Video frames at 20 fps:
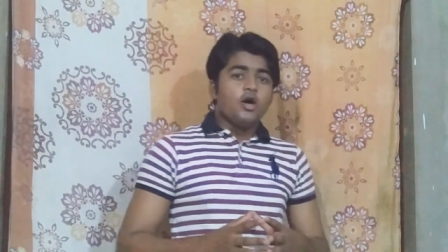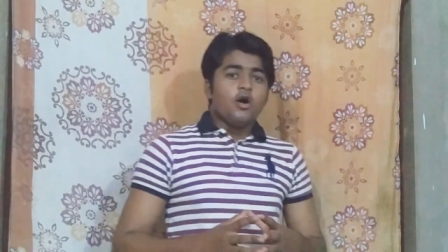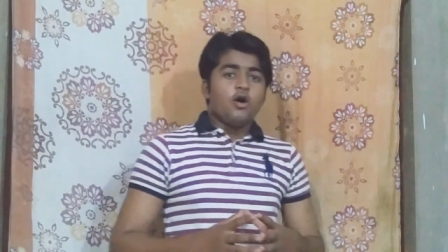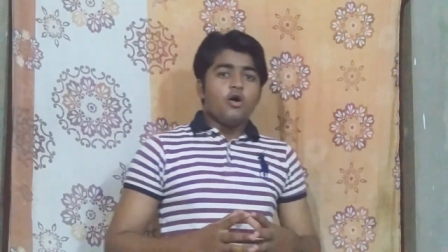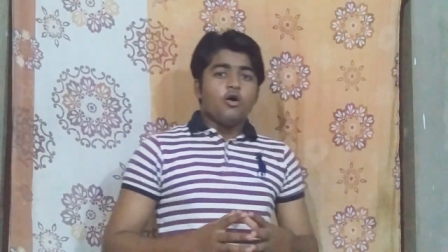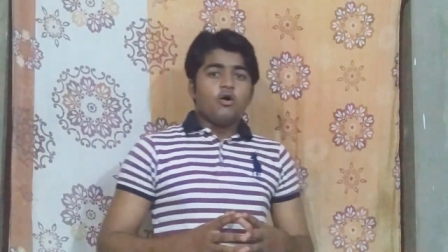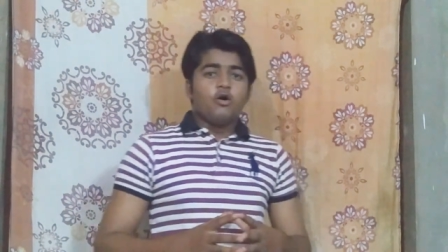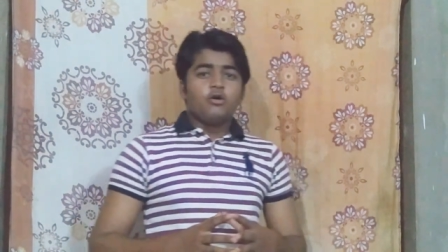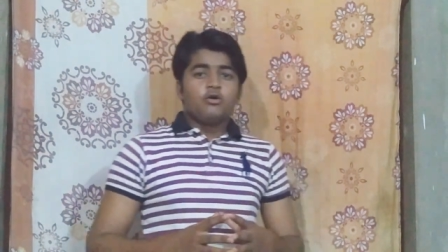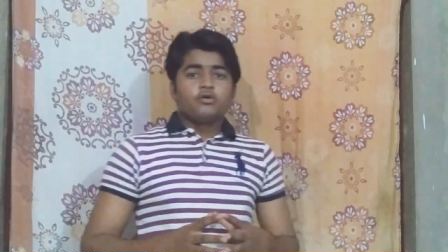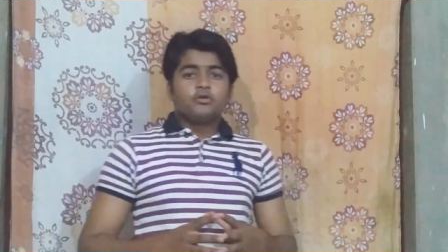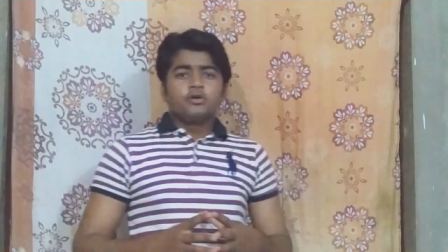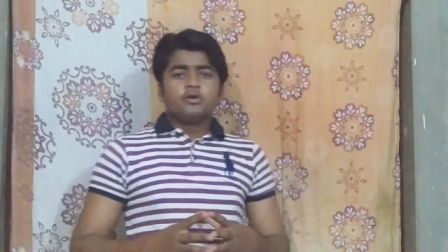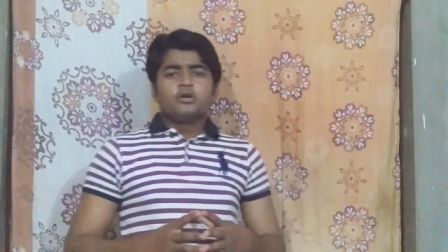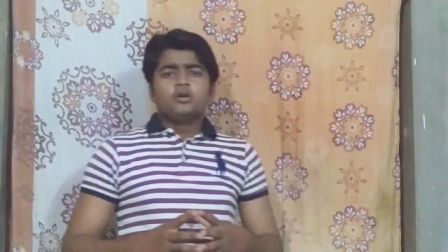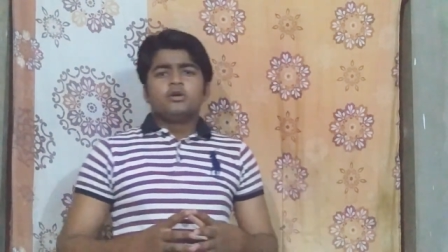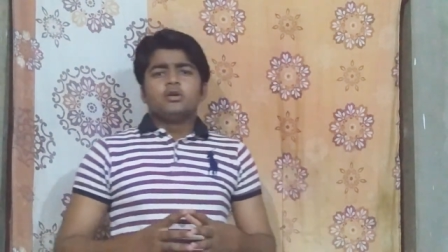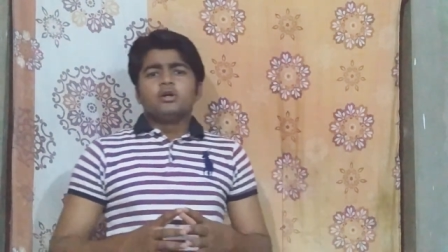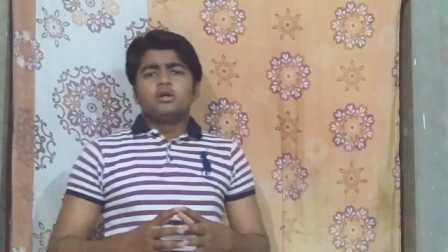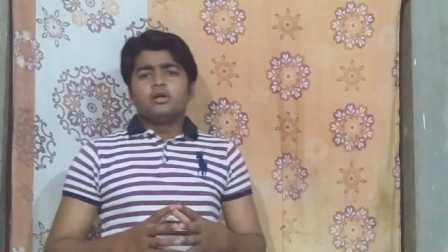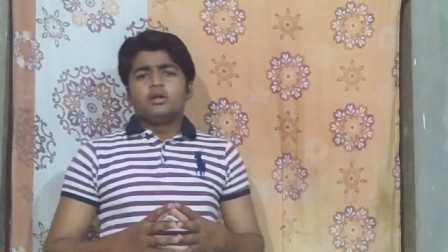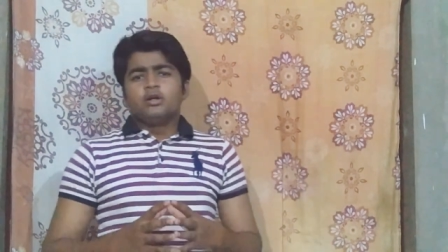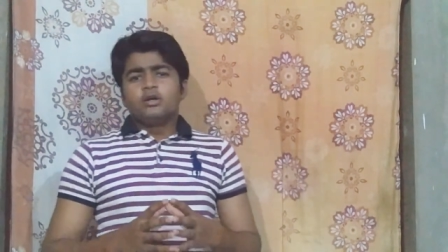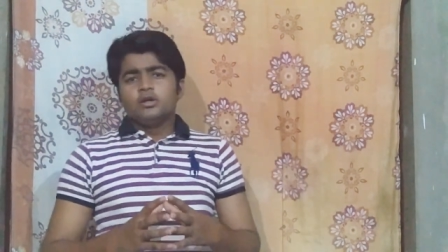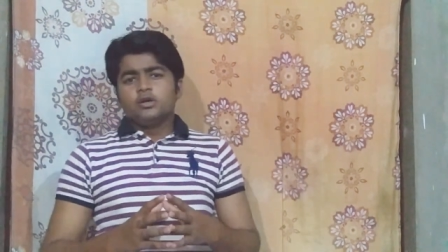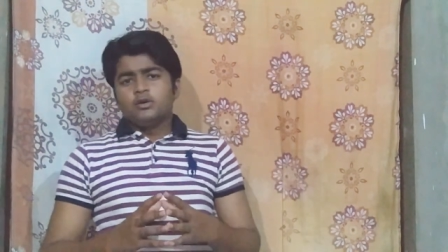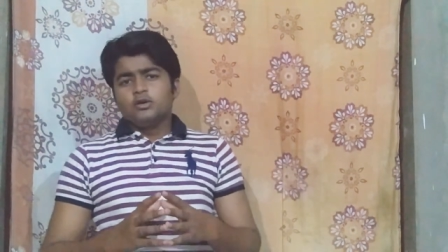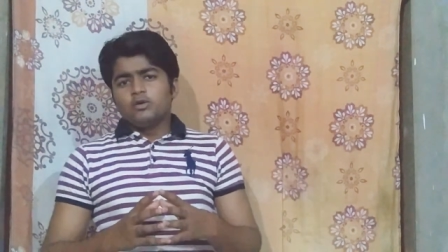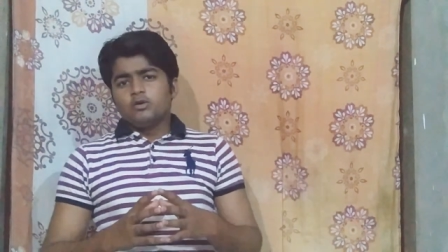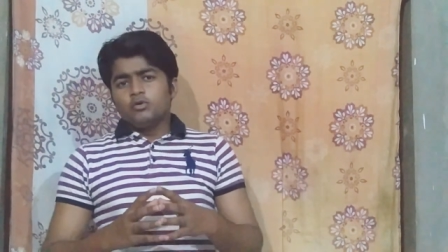are
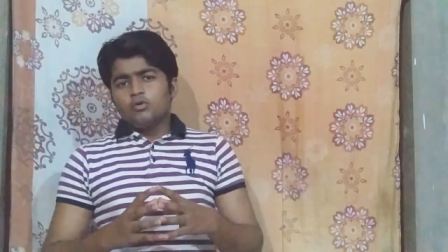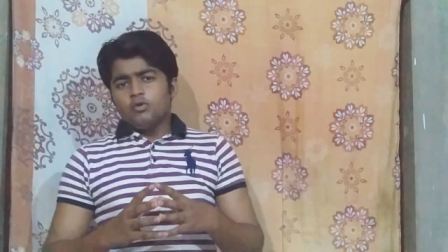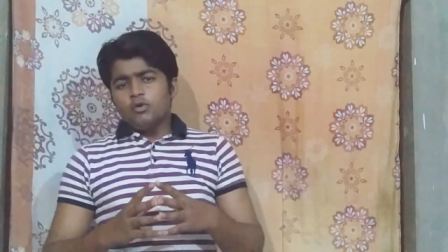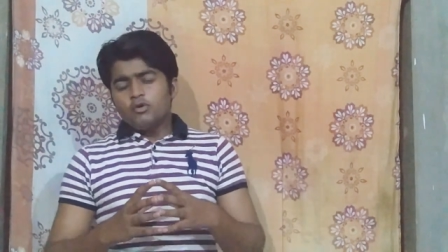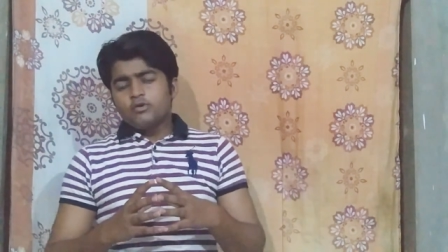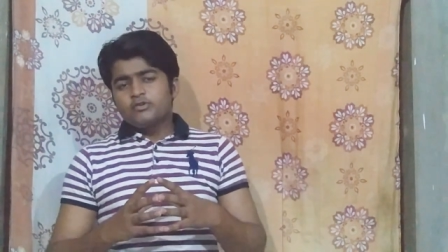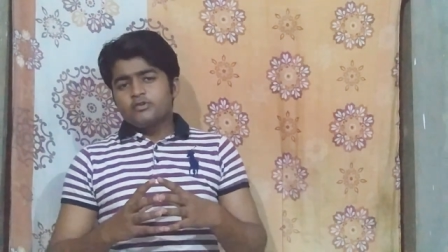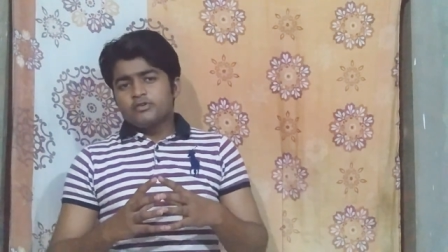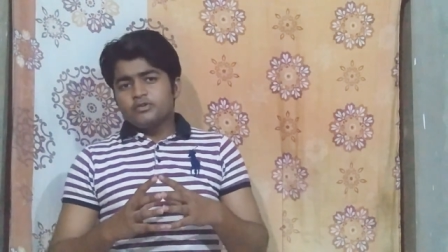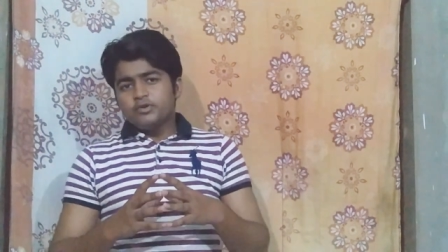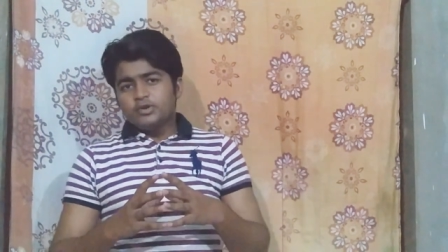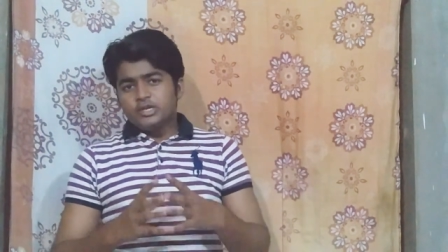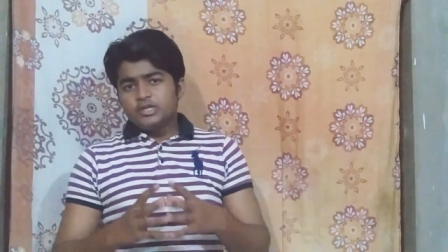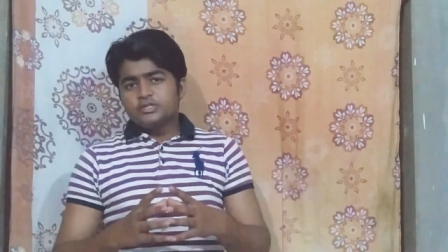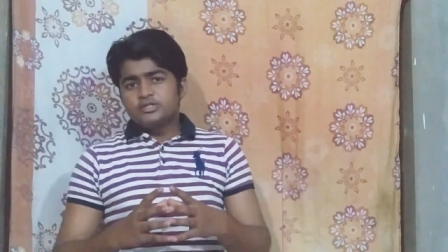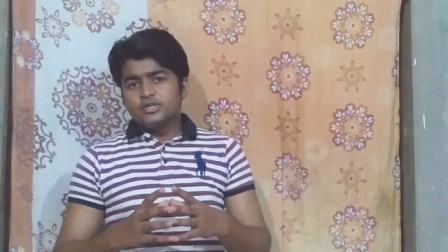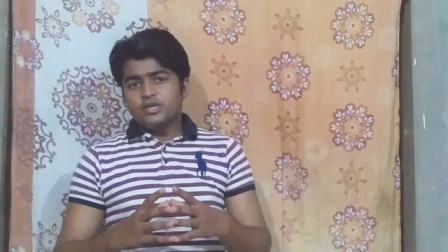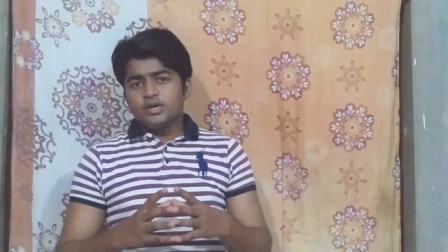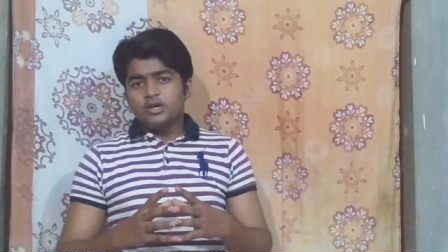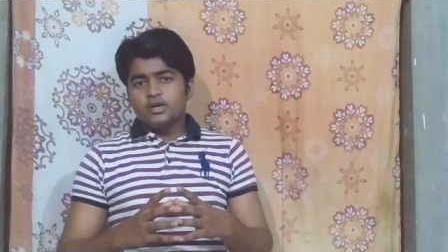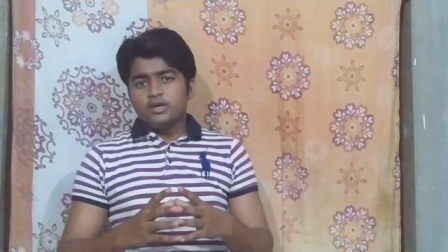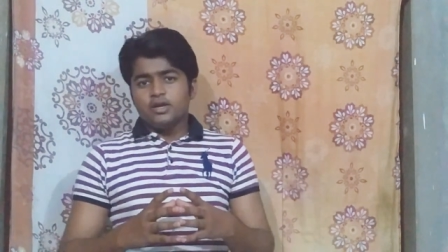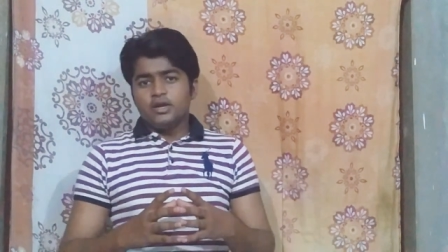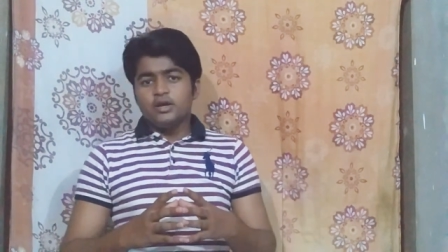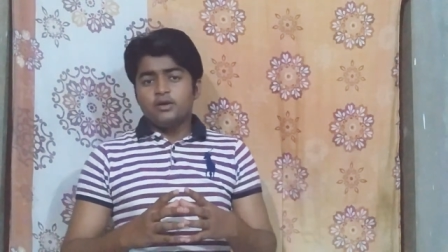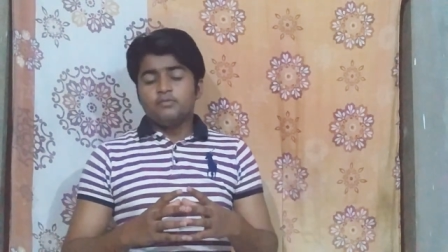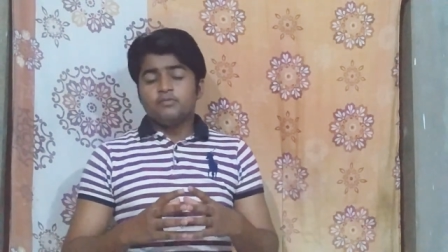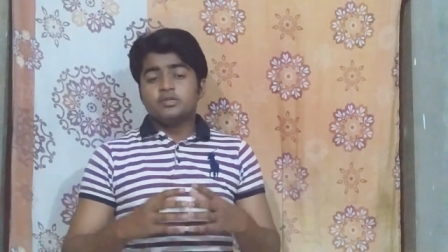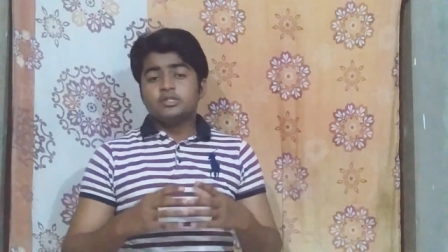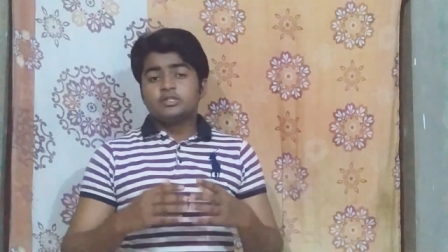not natural,
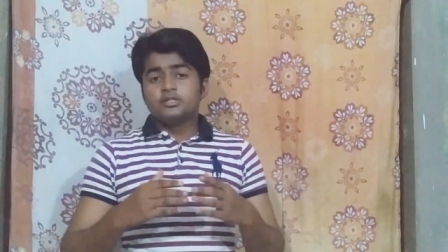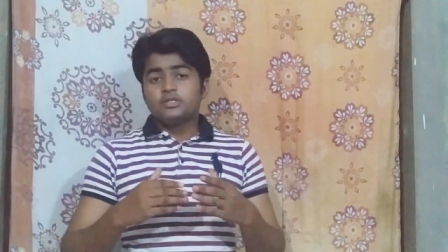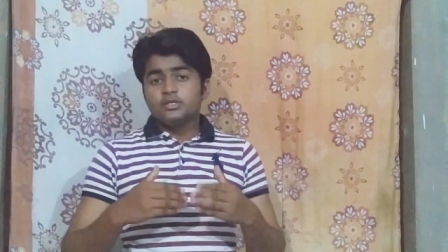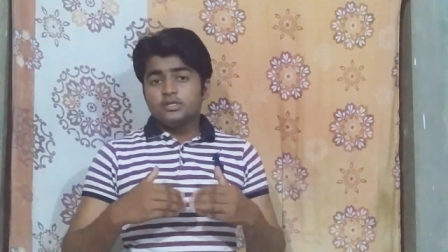and with